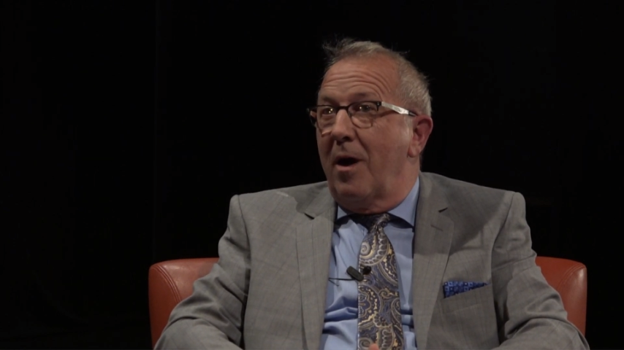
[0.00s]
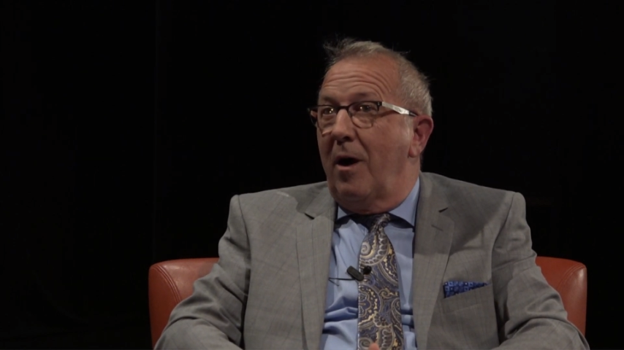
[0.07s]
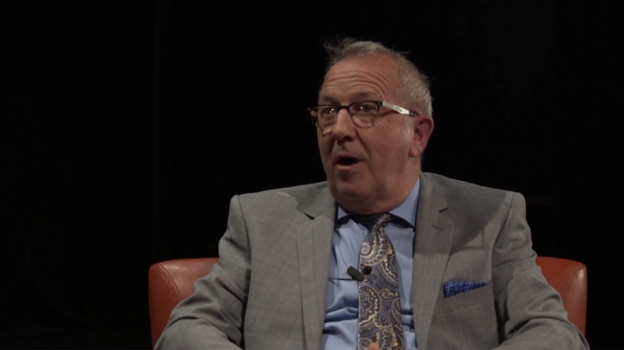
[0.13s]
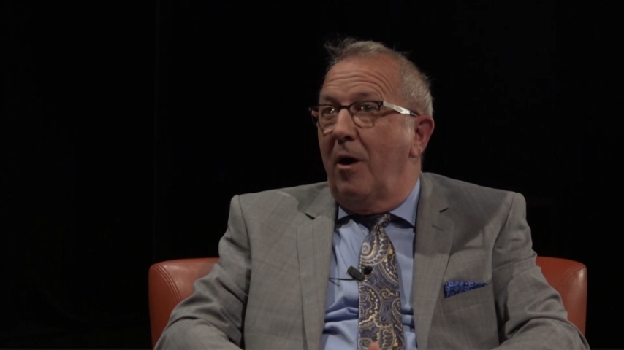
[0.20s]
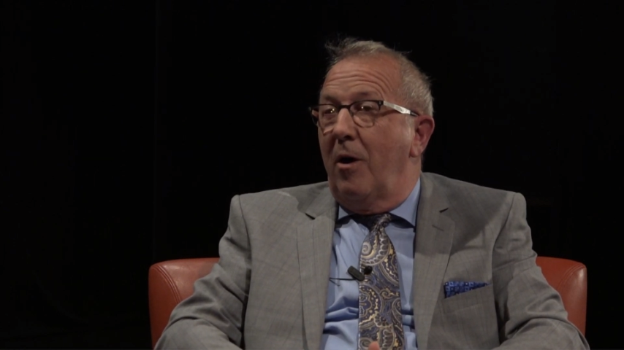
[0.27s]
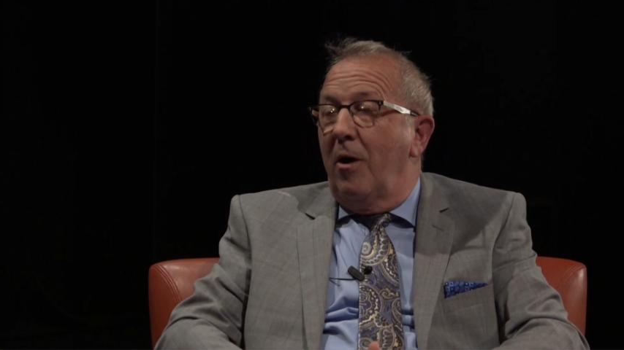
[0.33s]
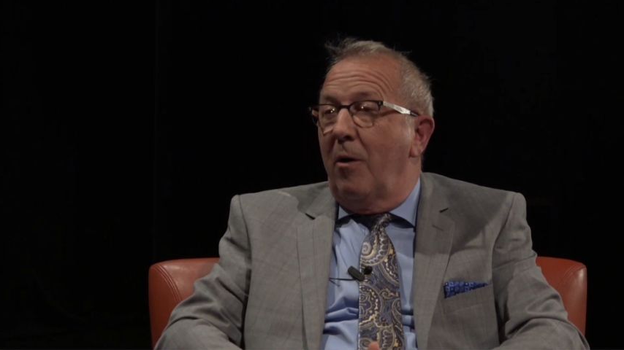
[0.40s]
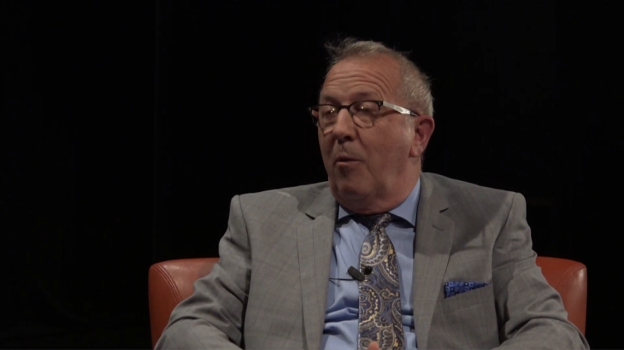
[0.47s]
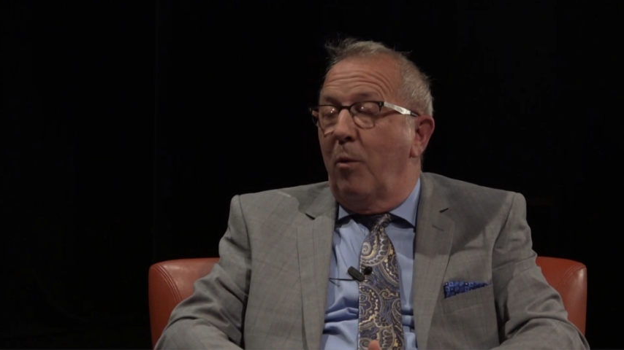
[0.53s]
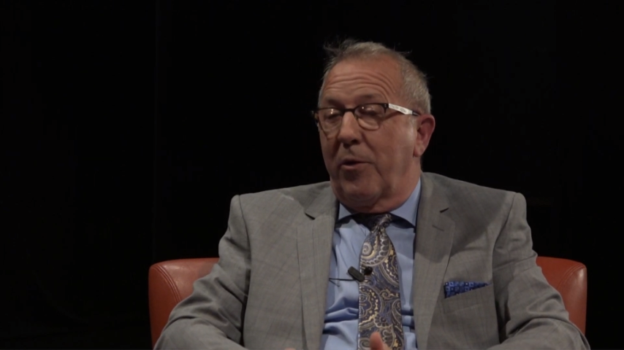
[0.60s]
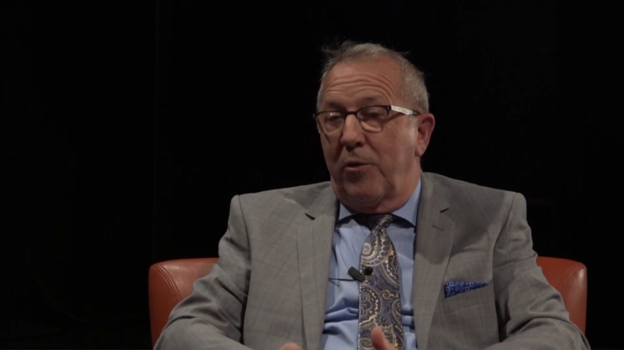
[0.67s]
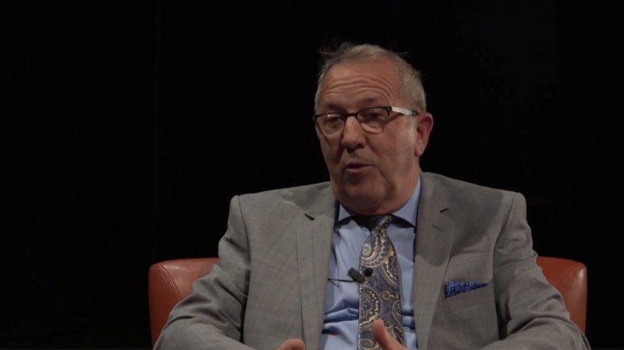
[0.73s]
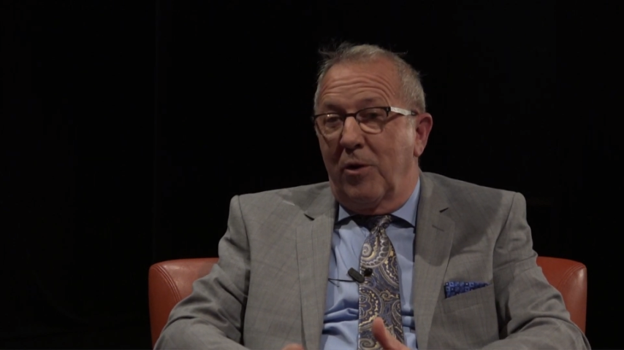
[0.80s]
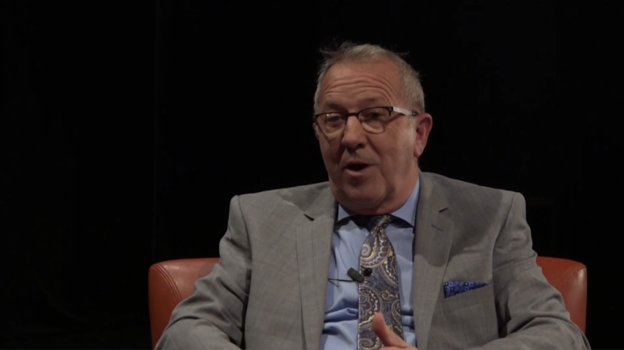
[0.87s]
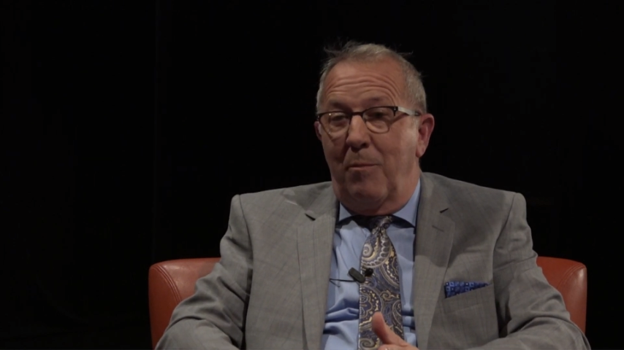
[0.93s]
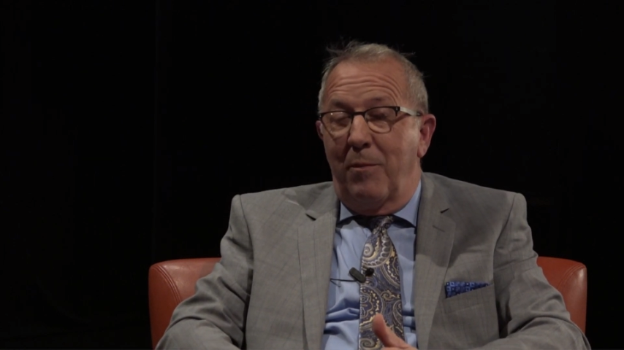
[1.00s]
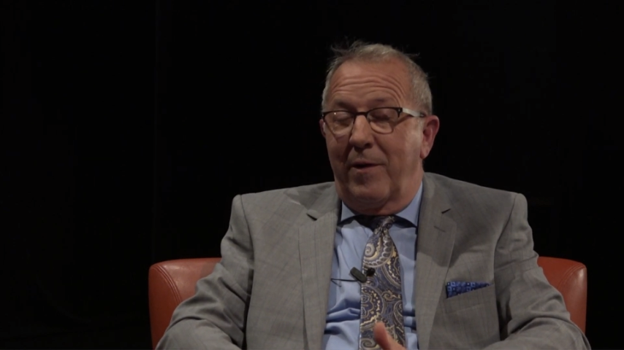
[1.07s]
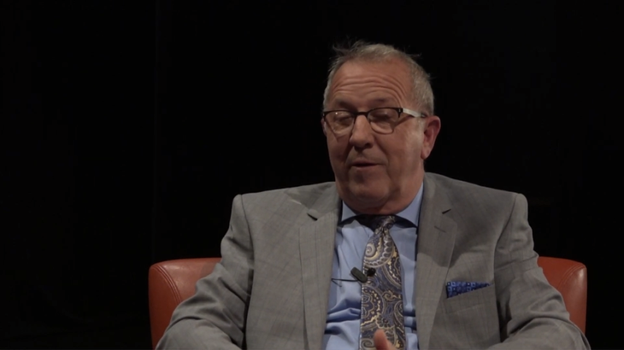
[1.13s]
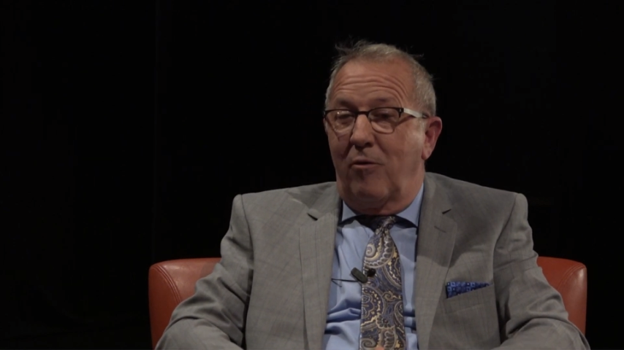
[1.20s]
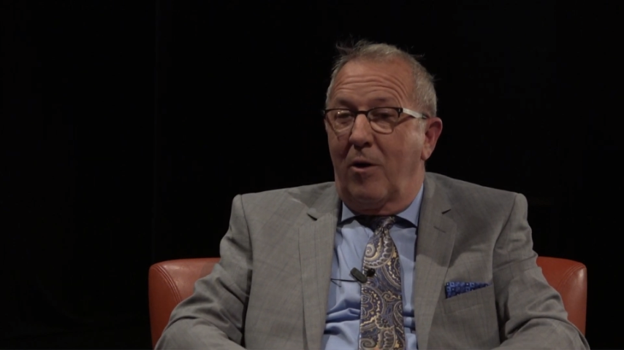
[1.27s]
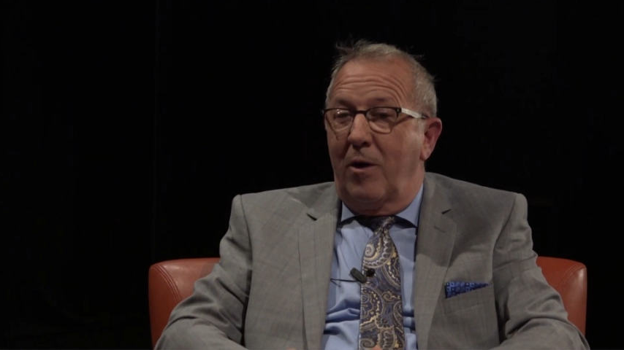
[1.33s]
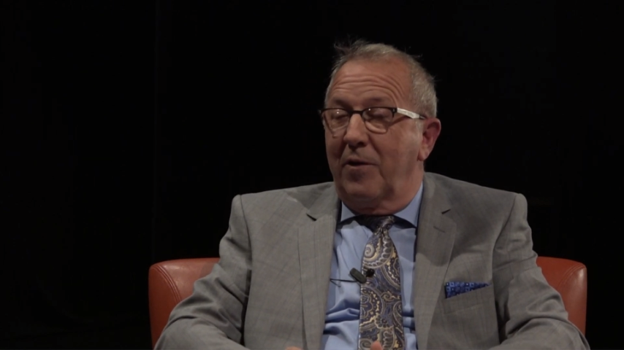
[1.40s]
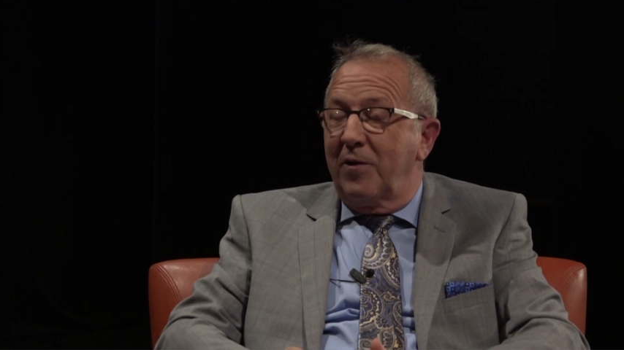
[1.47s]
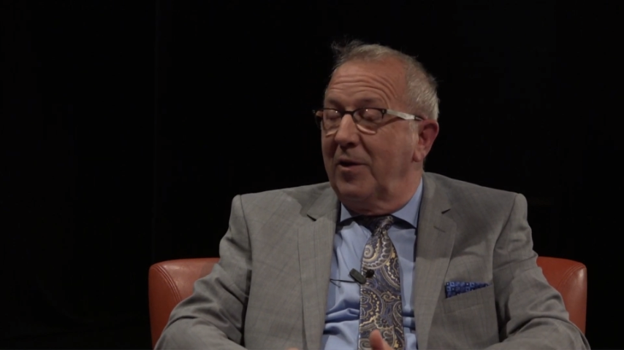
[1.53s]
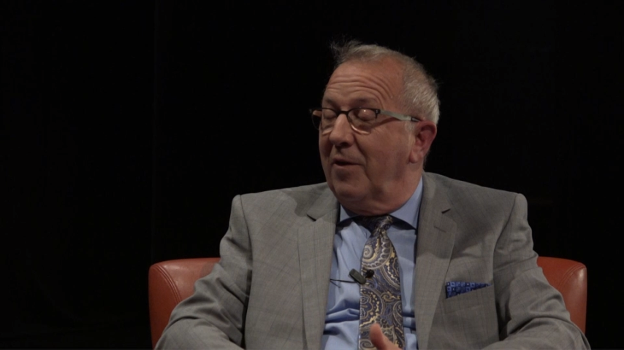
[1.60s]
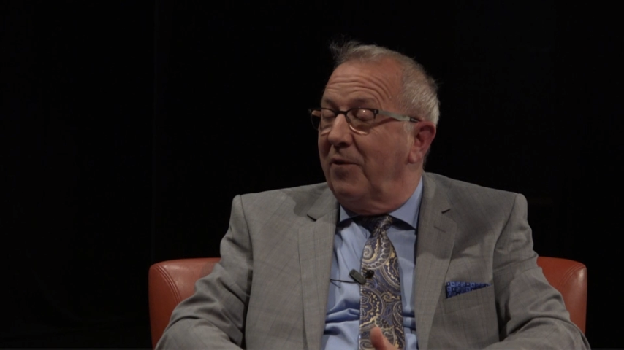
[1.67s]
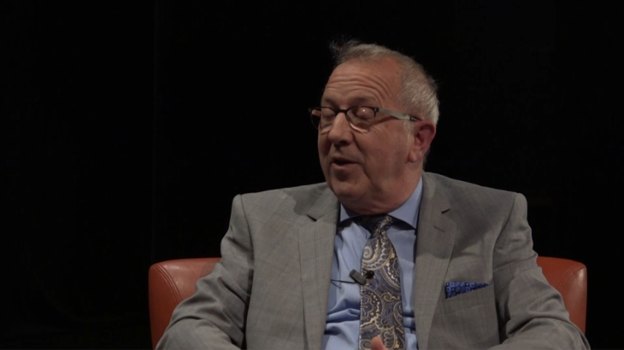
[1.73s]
whether you come back across in a